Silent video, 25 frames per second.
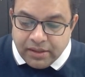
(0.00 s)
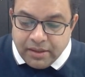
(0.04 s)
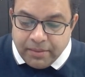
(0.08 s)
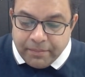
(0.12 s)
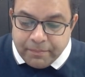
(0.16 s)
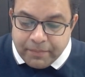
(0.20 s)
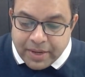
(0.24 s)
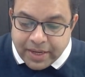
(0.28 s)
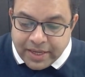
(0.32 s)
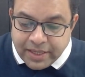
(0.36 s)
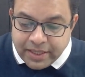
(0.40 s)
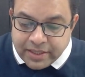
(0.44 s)

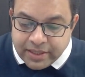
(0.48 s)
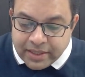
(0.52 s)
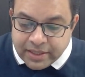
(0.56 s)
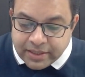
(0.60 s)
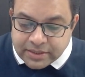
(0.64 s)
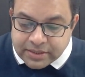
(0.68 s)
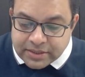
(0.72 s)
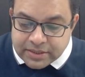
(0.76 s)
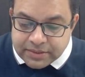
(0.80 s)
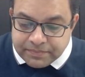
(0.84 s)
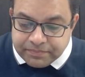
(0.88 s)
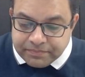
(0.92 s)

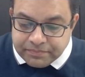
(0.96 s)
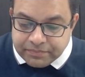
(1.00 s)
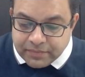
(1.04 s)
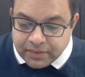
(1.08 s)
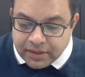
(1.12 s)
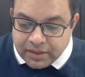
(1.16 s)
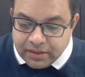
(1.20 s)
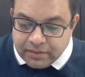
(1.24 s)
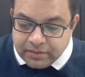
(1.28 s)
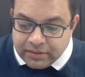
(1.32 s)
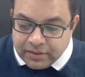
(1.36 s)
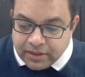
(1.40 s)
mendicants,
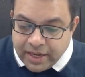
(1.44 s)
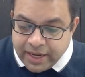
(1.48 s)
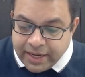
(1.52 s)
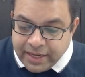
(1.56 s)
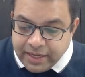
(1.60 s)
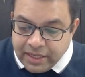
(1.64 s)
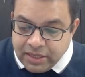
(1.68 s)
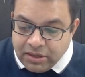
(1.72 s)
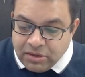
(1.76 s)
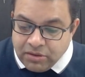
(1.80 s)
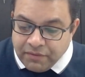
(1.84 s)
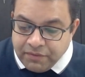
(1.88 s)

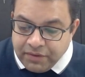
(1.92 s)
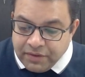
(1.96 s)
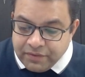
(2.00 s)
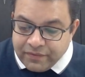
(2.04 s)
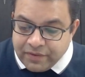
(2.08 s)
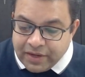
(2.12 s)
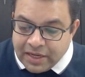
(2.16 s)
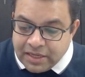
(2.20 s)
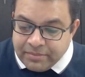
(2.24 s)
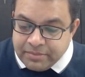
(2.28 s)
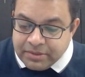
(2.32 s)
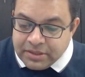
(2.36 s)
ending of
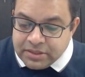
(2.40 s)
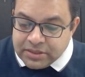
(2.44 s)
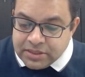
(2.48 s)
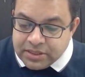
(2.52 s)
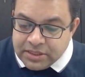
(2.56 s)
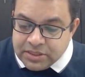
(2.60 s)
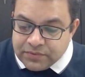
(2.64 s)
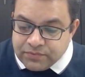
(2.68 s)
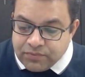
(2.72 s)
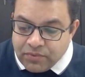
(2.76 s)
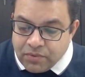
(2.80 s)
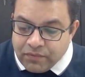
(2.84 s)
defilements
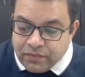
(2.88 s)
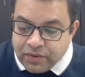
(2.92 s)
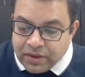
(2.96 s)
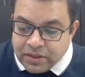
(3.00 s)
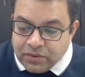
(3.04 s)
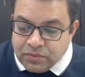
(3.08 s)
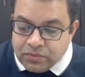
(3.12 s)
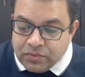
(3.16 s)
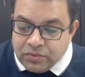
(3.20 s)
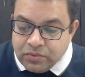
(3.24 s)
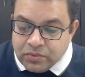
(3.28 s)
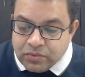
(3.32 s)
is for
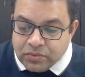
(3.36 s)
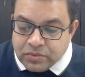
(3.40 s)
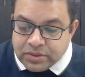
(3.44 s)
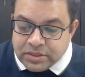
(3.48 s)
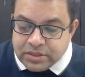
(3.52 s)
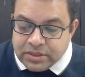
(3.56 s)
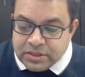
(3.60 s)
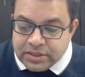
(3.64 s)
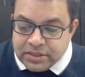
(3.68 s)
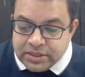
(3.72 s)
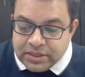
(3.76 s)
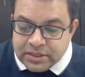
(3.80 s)
one who knows
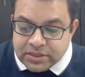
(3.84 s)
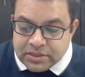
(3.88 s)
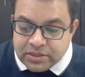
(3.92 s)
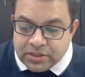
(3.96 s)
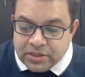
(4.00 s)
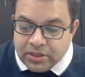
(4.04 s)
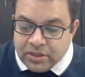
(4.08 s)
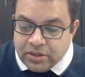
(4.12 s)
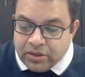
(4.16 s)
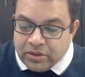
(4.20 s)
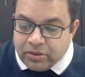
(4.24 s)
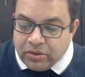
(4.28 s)
and sees,
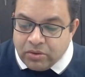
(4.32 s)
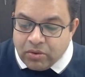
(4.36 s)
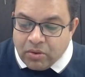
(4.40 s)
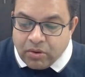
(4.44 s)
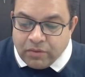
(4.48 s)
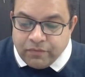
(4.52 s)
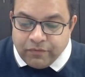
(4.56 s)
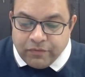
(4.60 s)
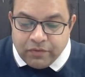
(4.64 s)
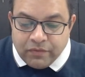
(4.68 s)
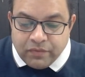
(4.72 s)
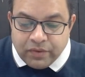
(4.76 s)

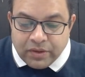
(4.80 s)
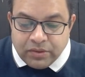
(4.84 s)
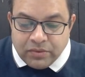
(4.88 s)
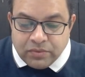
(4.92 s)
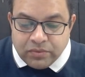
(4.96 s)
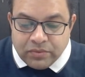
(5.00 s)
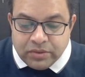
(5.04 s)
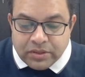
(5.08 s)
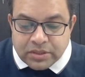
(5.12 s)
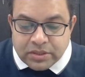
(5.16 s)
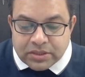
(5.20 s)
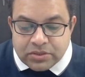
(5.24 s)
not for one
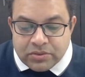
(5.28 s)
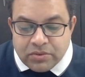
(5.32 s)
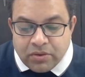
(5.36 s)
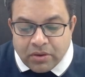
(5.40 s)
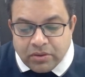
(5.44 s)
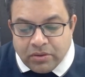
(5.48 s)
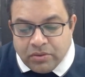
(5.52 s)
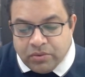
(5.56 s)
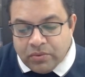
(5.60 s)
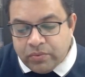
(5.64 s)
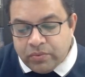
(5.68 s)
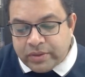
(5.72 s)
who does
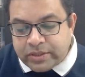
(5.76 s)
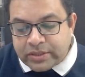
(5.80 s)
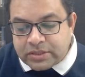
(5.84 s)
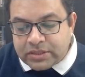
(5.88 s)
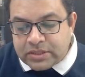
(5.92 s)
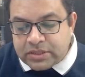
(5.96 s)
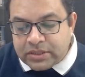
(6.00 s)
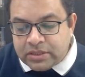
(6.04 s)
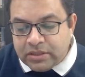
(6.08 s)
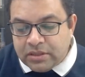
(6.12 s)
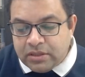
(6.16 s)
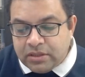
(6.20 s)
not know and
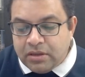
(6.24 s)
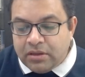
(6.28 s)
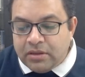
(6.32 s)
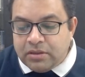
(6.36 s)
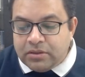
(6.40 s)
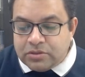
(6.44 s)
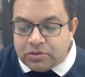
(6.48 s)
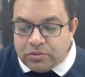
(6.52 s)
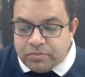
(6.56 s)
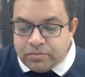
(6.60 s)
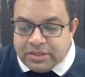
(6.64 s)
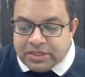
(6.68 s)
see.
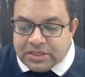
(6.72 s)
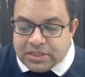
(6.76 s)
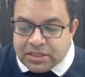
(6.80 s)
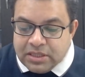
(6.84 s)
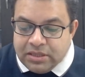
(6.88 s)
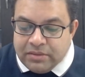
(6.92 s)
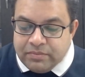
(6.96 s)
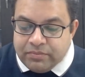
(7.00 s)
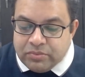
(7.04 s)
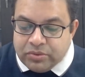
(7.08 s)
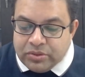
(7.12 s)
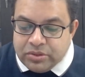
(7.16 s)
So
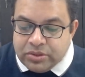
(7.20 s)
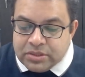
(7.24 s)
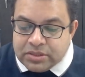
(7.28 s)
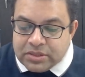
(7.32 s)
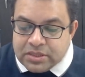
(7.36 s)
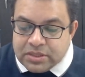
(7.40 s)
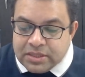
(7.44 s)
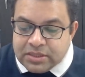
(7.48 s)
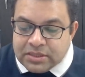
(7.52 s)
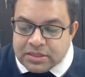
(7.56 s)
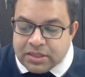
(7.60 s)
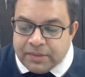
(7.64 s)
basically Buddha
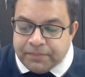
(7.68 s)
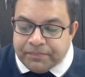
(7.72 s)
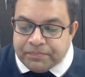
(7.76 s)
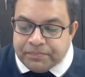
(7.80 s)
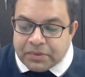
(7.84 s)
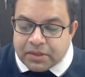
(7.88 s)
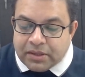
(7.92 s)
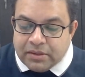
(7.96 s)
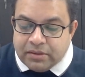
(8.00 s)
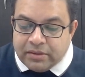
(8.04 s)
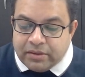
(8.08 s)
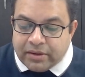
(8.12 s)
says,
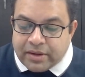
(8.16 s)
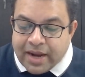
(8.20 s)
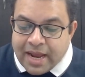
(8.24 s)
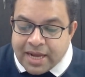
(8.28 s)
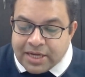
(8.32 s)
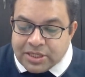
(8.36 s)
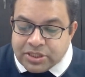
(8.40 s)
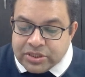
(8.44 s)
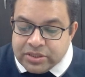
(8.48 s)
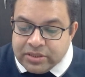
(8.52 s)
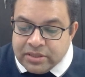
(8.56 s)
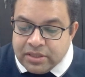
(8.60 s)

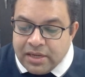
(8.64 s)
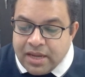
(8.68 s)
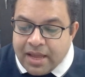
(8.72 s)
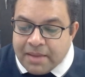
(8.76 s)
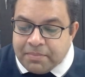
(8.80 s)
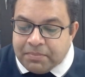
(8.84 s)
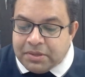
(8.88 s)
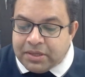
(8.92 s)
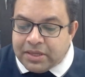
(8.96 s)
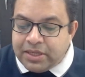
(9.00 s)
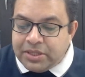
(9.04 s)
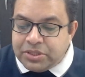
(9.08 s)
rational
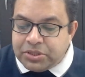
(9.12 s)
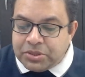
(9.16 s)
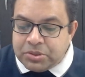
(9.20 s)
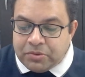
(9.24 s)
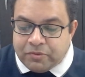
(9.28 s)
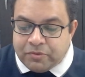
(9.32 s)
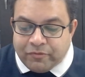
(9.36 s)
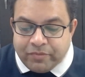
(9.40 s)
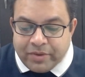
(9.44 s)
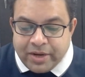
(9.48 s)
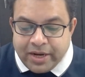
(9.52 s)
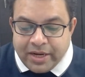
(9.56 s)
application
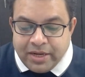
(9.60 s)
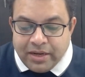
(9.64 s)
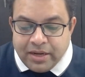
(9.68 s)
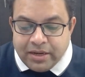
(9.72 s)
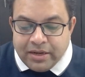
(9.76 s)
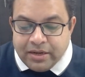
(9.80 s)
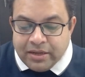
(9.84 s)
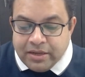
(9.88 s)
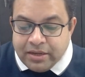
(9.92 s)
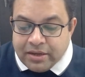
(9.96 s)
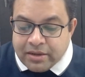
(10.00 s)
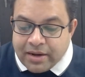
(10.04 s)
of mind
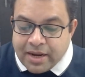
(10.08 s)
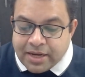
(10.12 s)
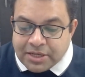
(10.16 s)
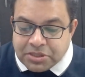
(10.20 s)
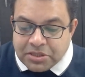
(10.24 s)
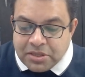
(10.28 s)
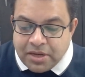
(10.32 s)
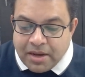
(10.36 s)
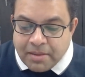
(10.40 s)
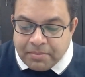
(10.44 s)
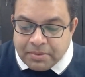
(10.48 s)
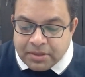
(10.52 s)
and
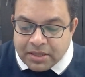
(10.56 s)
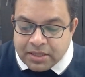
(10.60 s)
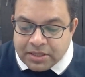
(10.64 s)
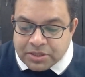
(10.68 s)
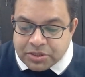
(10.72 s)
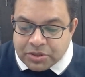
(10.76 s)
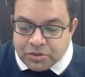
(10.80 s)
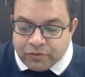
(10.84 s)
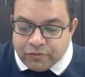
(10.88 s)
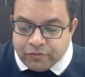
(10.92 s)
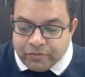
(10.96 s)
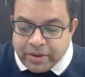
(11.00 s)
irrational
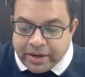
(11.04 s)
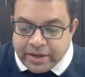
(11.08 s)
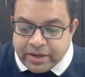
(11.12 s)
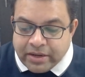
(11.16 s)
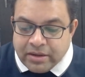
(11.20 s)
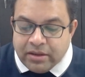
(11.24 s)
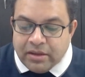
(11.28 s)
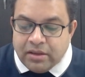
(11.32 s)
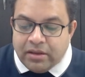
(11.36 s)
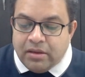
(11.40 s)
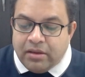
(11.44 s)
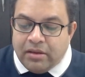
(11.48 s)
application of mind.
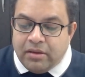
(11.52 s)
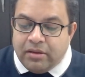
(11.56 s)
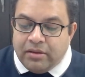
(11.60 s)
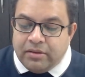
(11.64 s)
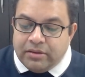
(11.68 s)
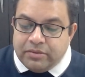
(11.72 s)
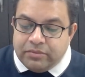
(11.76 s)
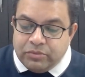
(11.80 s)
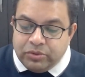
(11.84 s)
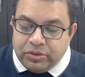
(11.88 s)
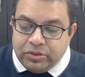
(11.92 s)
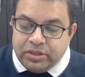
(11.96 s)

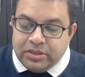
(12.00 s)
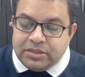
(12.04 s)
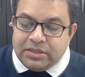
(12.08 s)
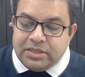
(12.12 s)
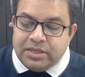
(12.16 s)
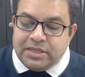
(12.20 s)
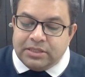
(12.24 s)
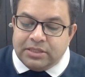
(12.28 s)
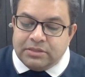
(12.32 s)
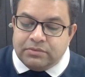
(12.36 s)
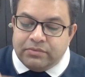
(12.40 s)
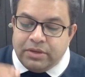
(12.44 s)
Buddha
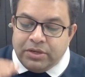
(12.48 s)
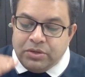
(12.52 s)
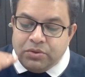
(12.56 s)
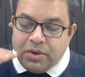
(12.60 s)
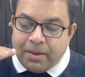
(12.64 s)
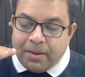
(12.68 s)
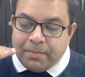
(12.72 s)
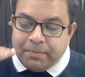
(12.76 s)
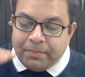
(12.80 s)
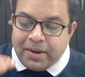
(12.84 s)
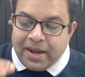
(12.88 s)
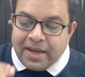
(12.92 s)
says, when you
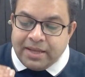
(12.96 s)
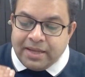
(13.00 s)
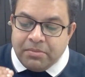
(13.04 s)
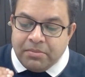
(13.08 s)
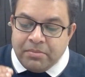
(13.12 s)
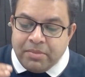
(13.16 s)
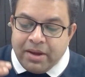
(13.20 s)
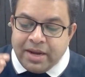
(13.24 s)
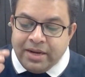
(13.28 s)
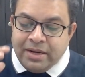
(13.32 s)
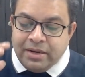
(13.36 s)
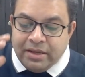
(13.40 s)
apply the
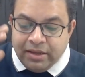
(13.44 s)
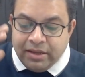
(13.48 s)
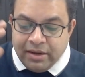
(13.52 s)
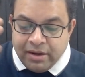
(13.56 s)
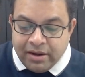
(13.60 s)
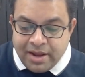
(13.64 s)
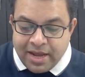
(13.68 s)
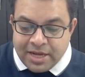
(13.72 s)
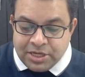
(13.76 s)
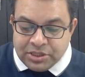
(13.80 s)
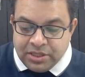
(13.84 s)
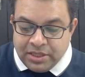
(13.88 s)
mind
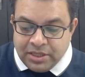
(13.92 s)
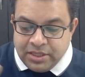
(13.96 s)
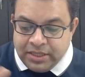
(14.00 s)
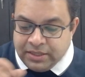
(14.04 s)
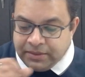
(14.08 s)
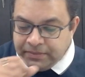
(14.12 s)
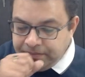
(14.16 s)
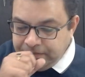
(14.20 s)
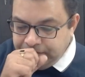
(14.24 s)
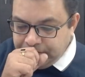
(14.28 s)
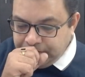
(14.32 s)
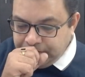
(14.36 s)
irrationally,